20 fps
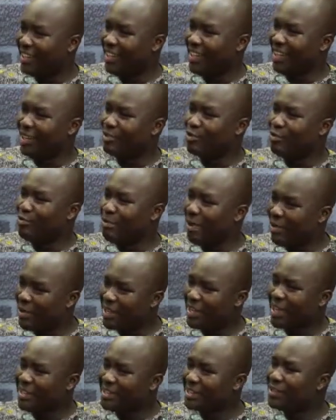And so marriage
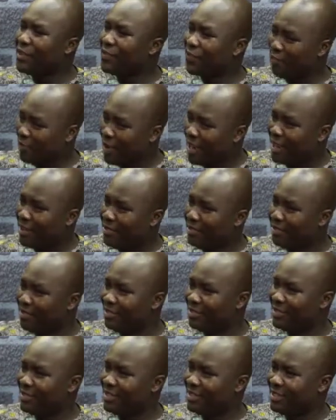can still thrive
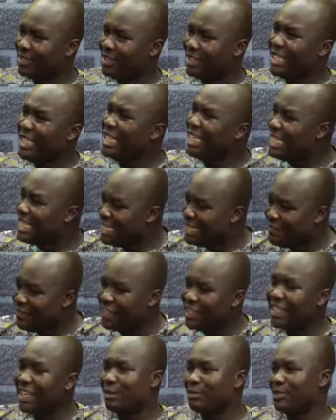even
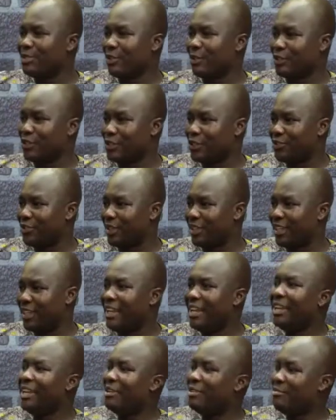in the absence of children.
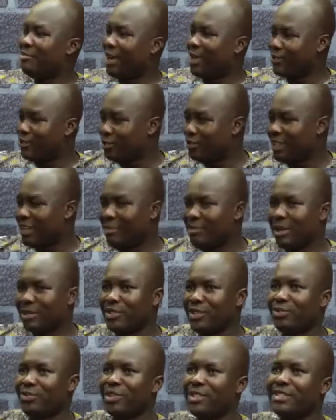But to come back to the
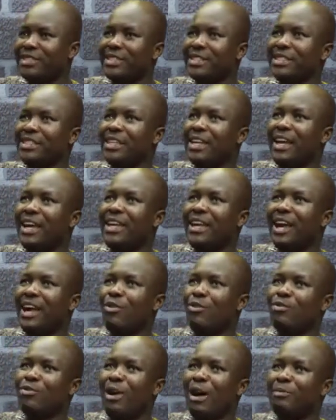question,
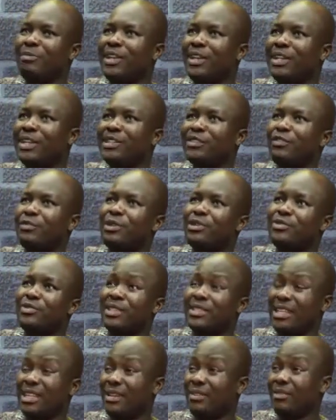I'm taking it from the
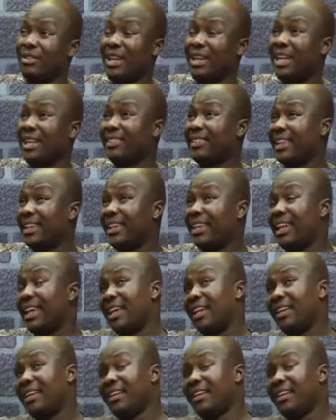societal level, and I think that